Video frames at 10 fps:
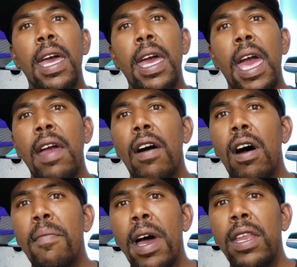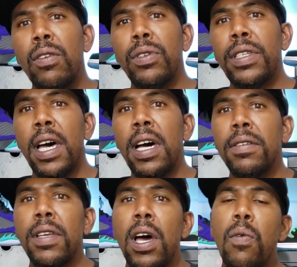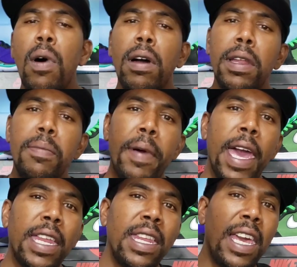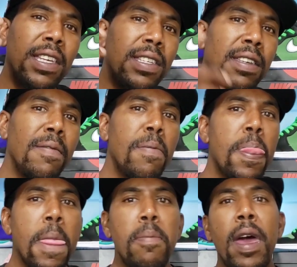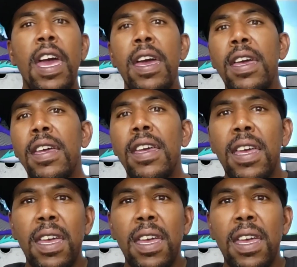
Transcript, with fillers: And all my new subs, welcome to Pac-Nation. Man,